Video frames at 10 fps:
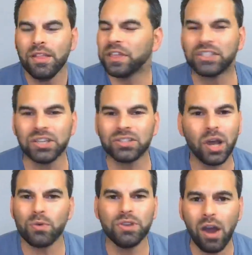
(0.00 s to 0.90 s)
They just
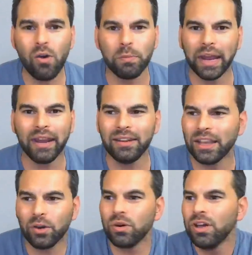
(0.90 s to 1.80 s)
don't know, man.
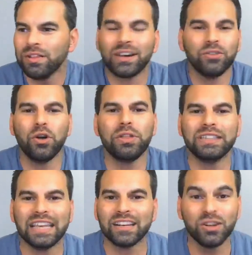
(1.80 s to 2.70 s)
They don't know
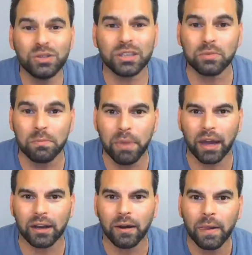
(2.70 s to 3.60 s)
that they can do something
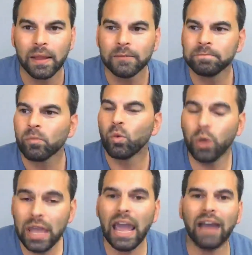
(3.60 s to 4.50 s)
better.
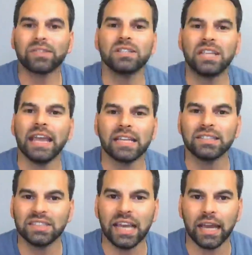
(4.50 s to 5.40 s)
We have to take a
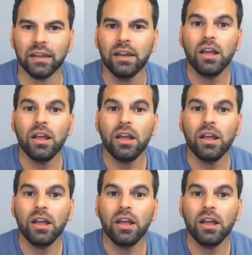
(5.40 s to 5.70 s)
stand.